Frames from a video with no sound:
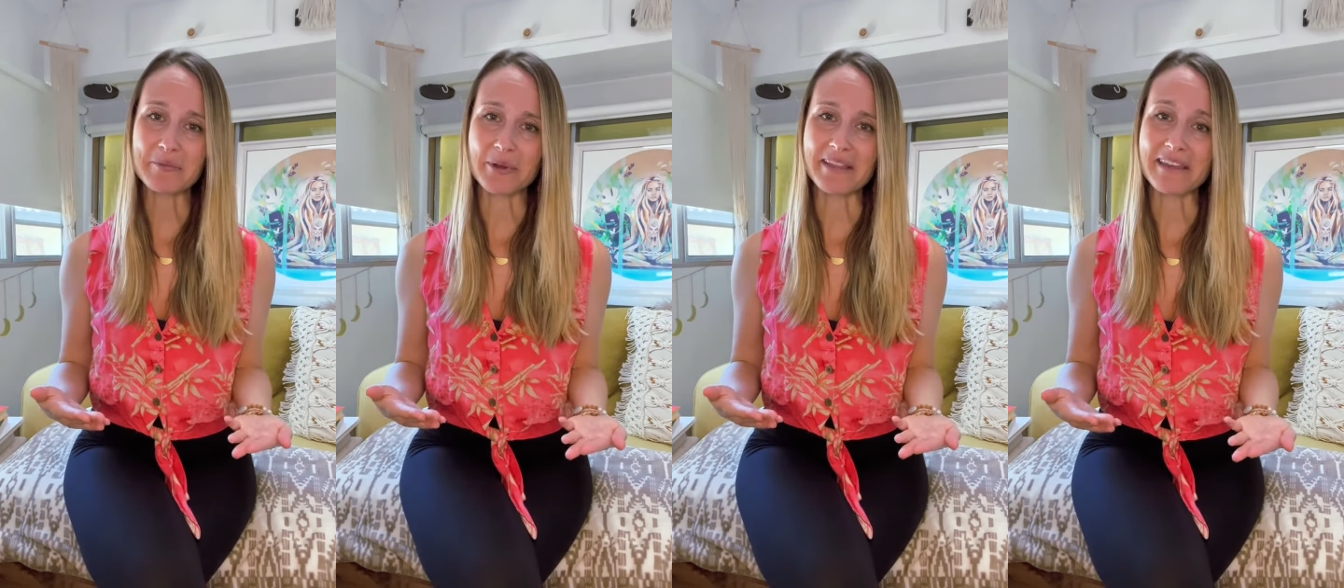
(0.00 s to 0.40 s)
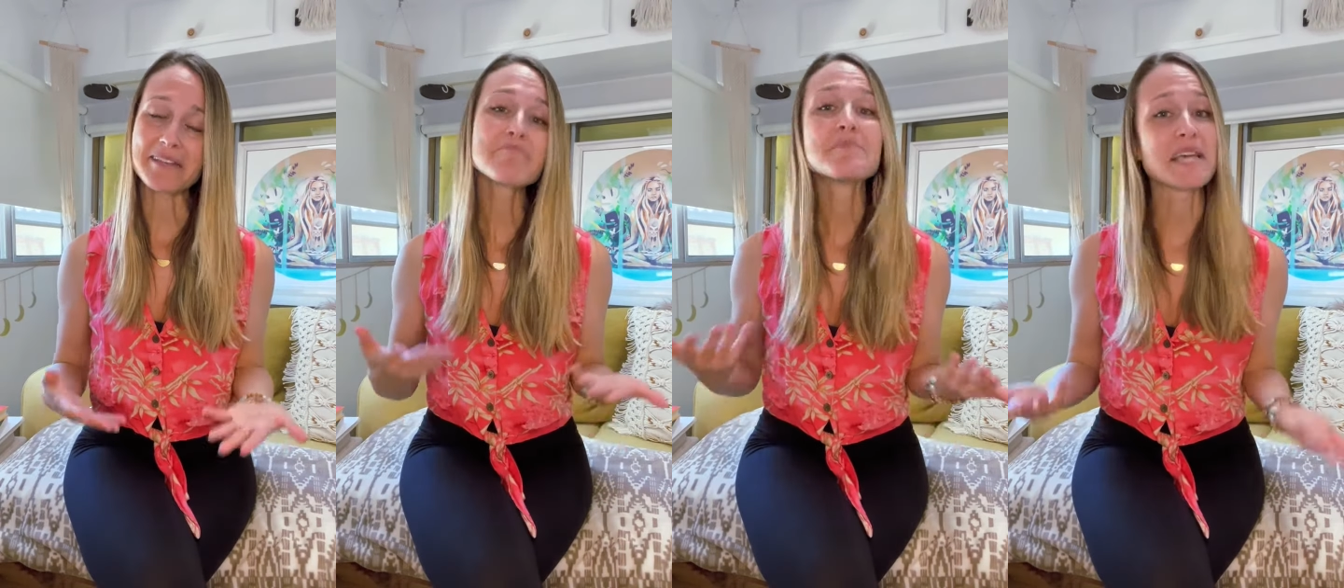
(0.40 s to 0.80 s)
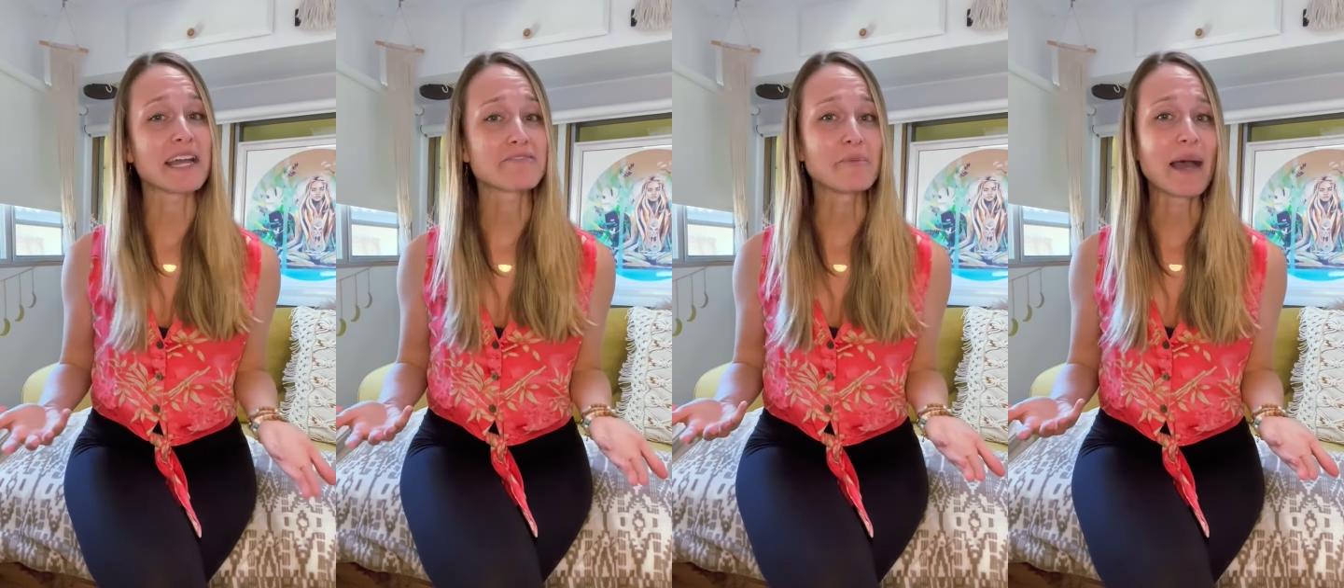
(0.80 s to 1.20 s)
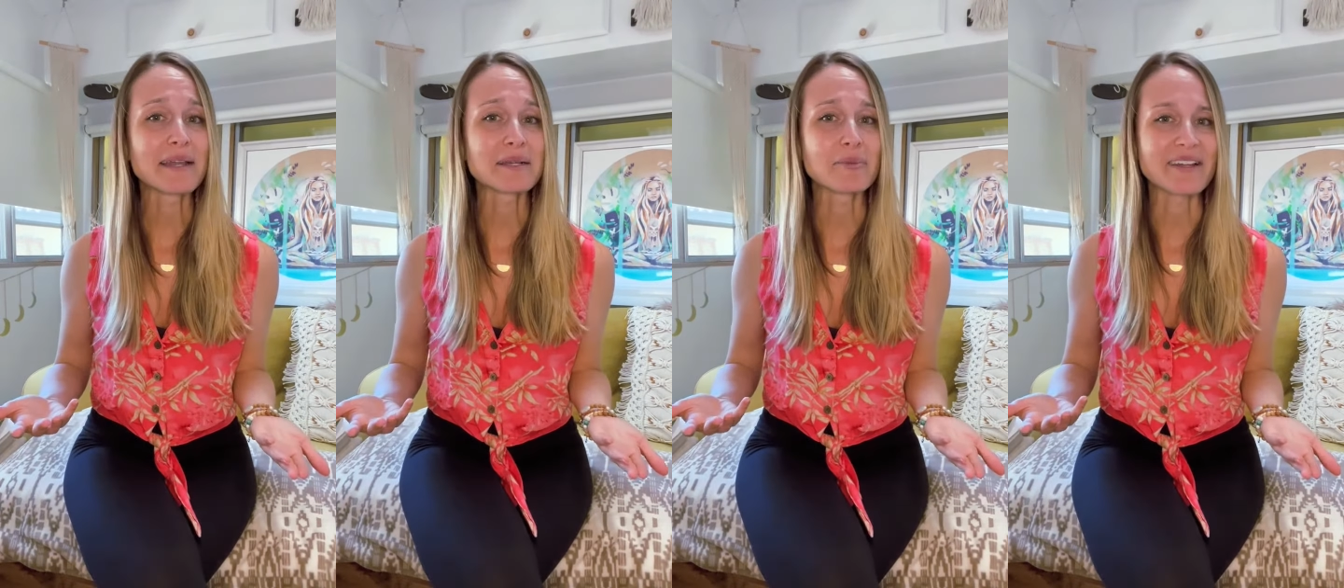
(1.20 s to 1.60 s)
breathing,
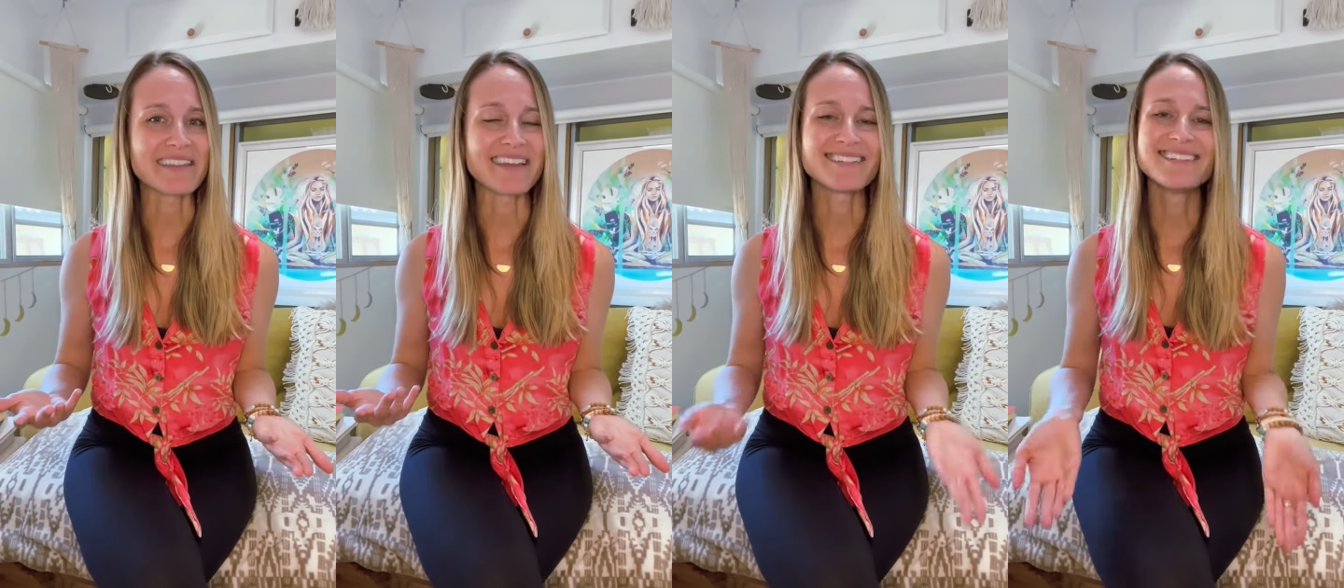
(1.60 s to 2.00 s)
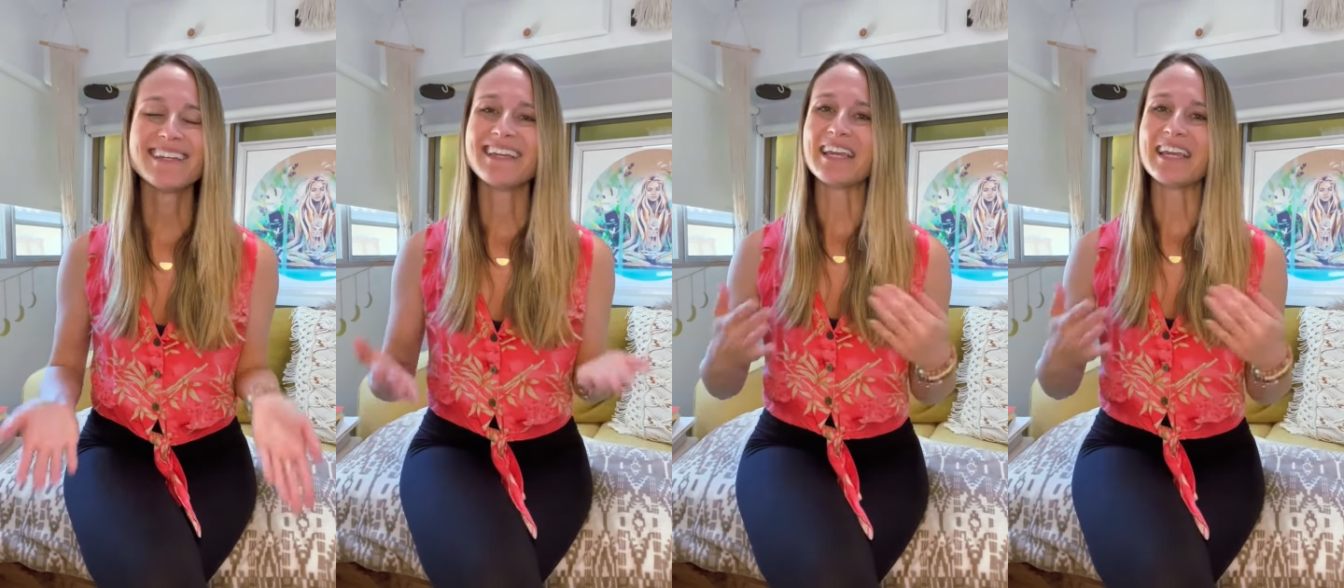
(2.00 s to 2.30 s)
diaphragmatic breathing,